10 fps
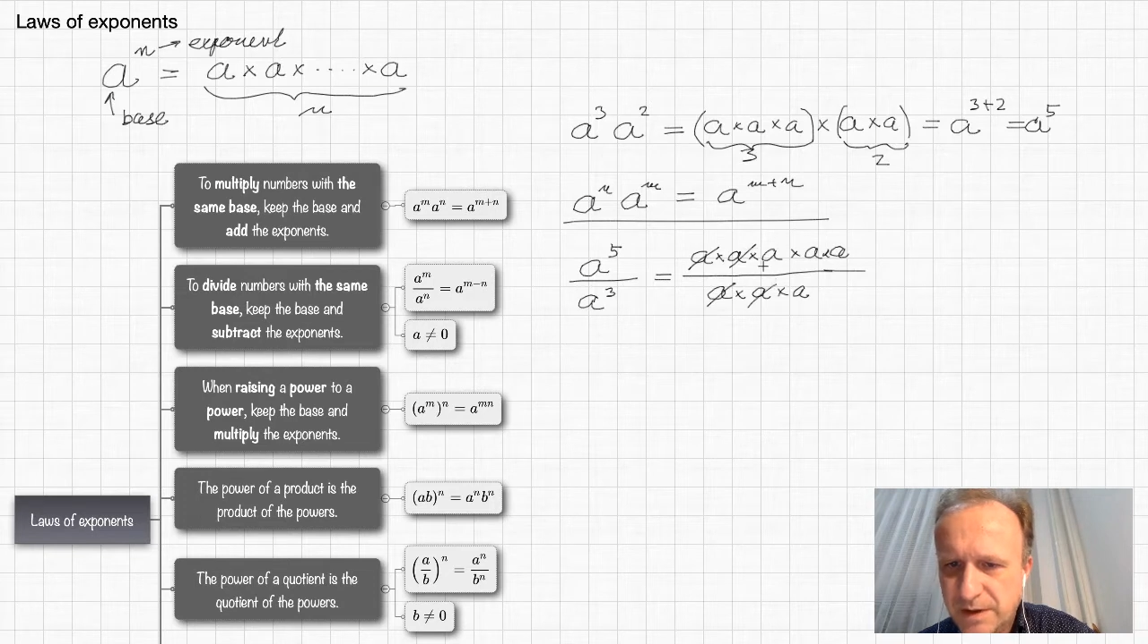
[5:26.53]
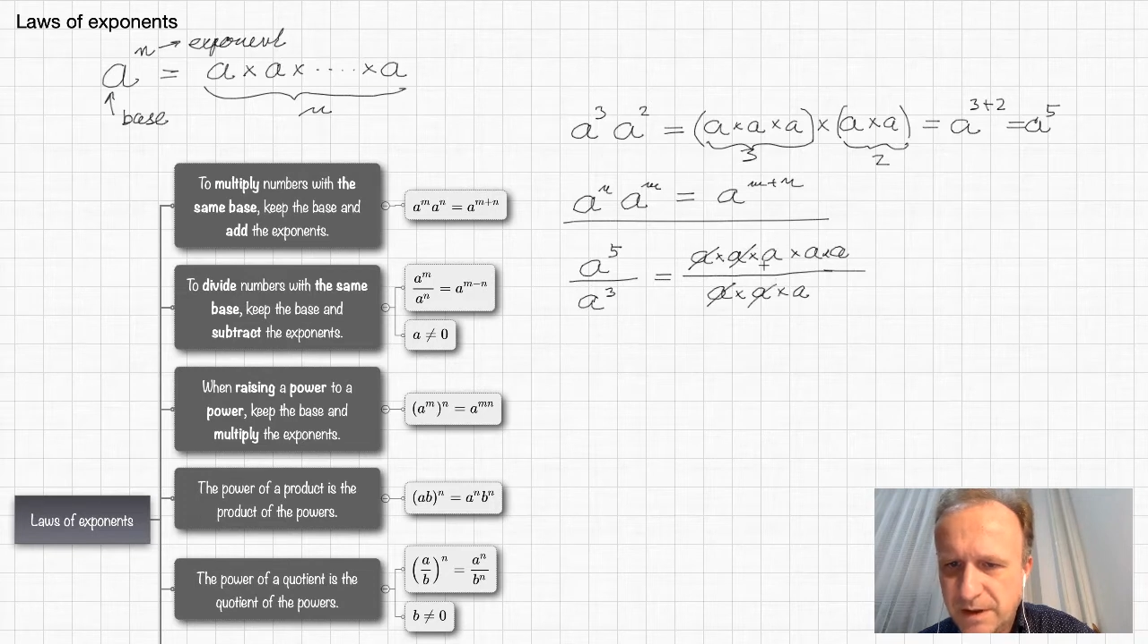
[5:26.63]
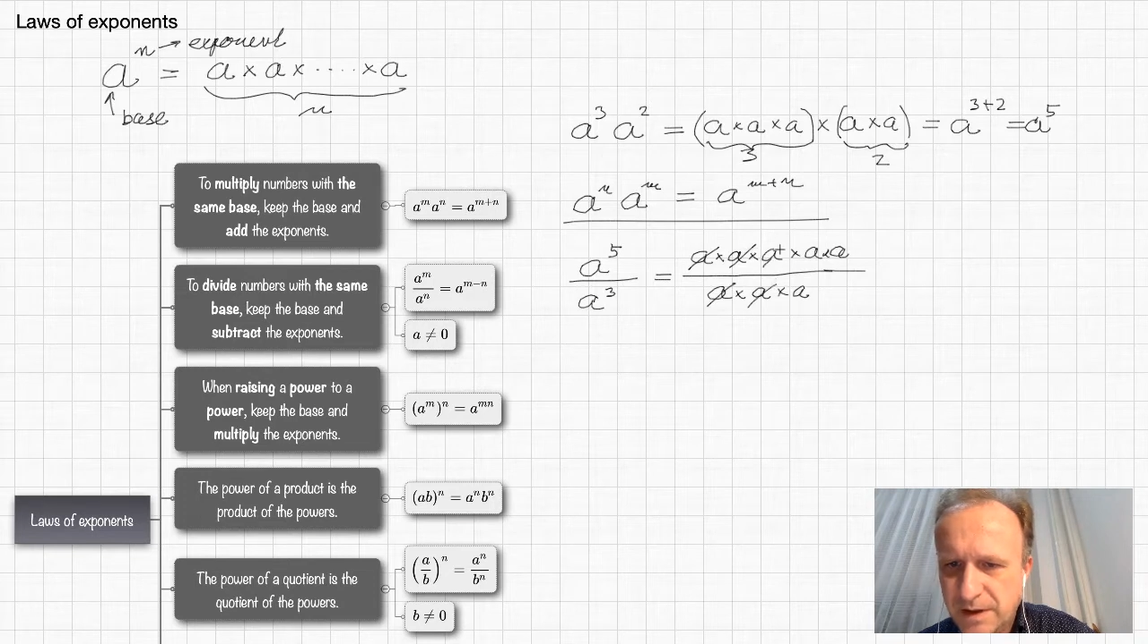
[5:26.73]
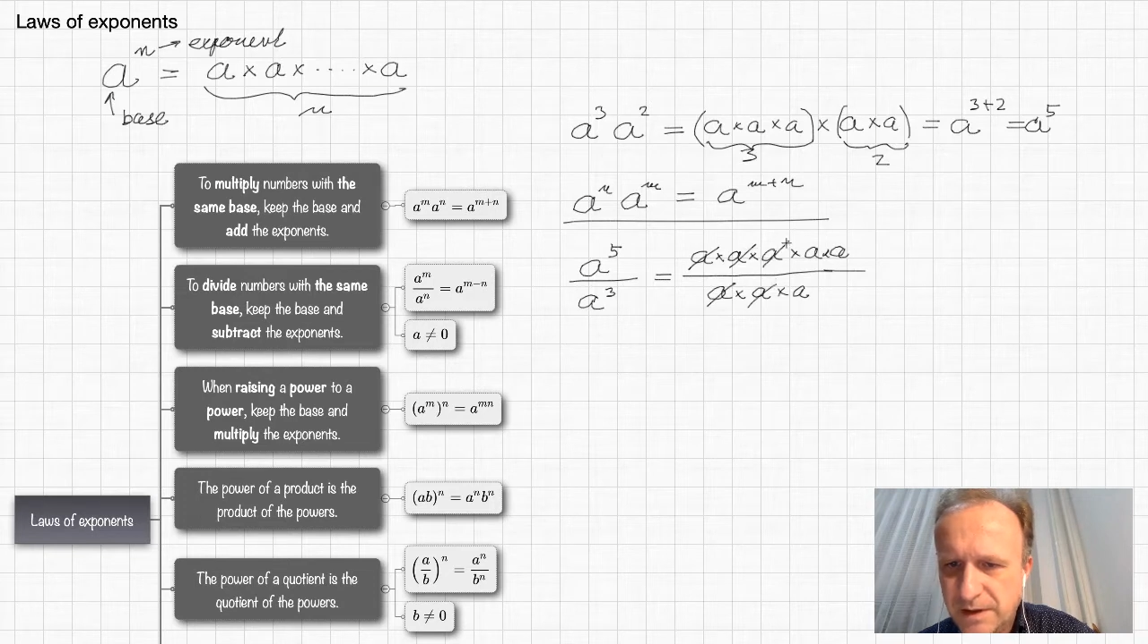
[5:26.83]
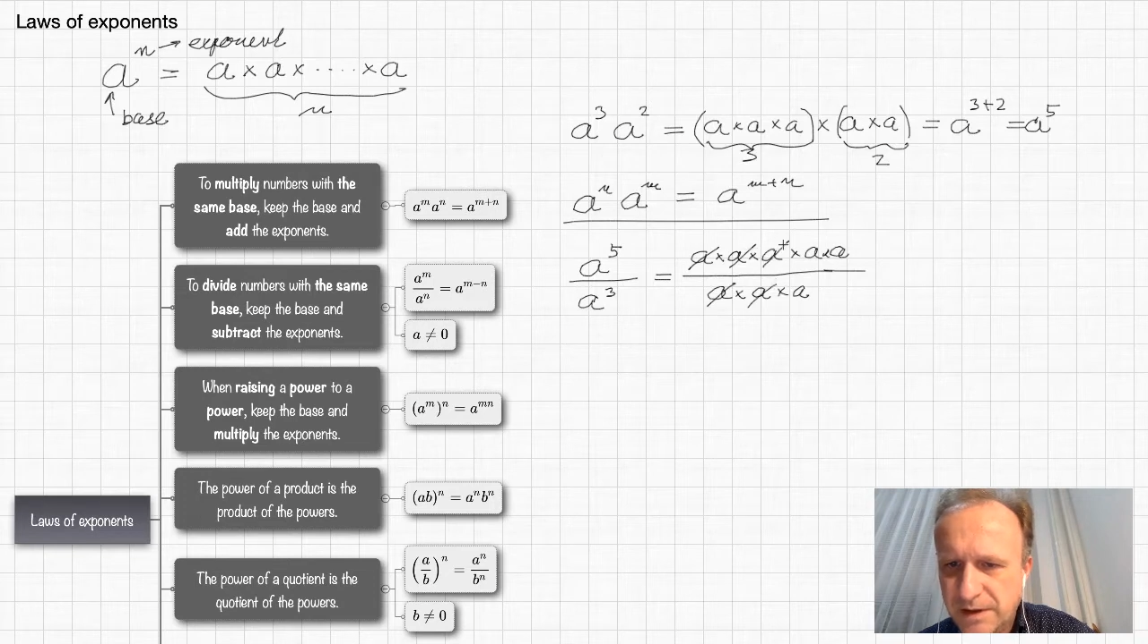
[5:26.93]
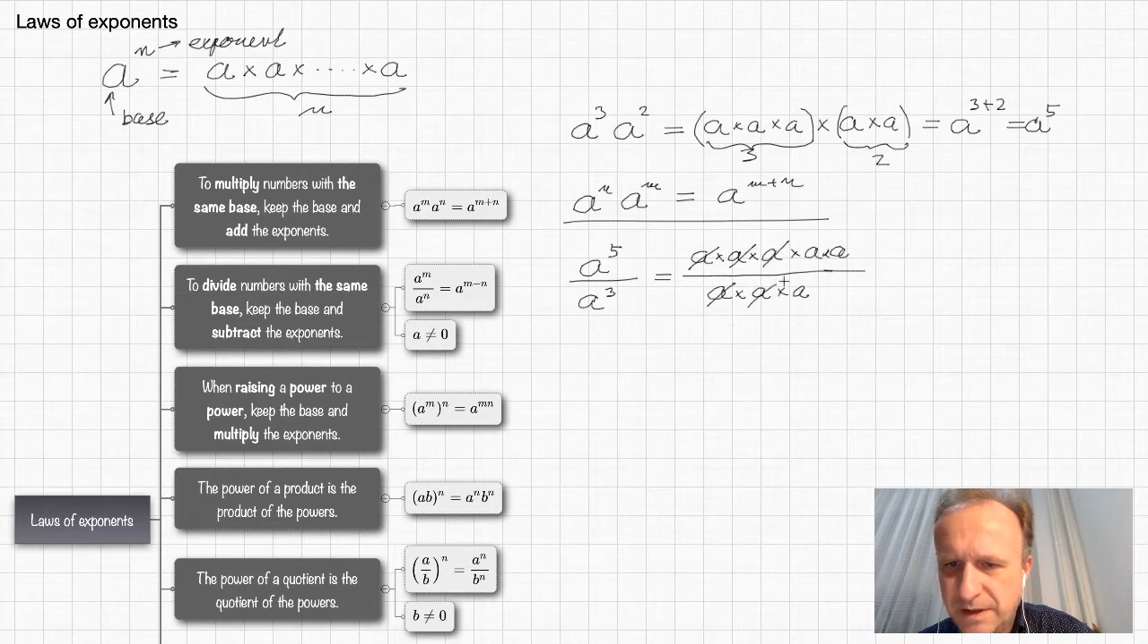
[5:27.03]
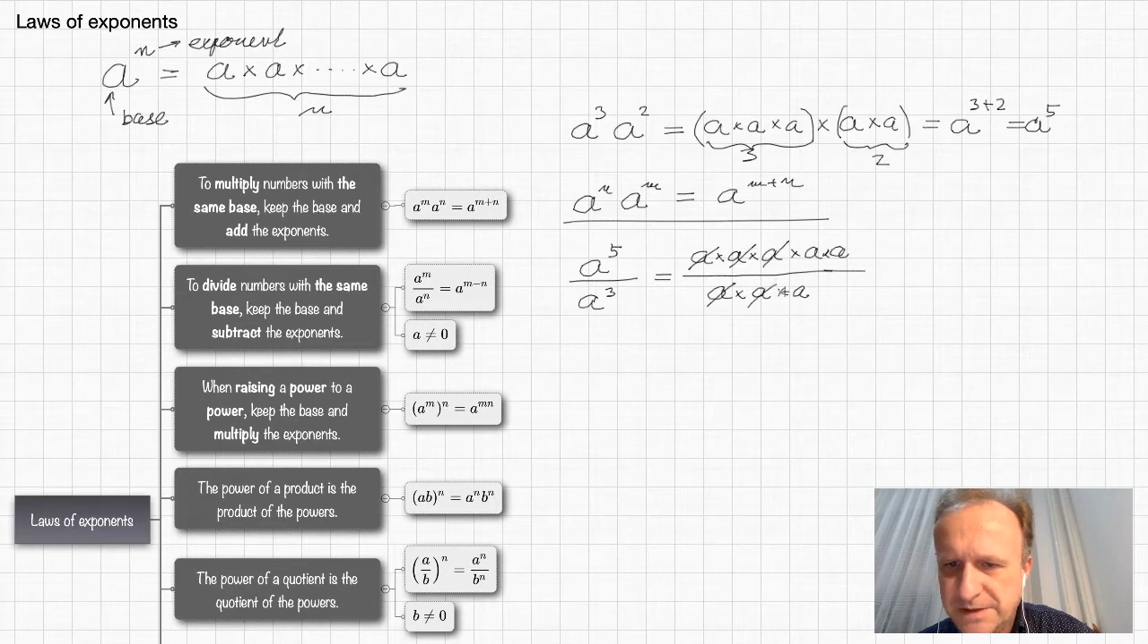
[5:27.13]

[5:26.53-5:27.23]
and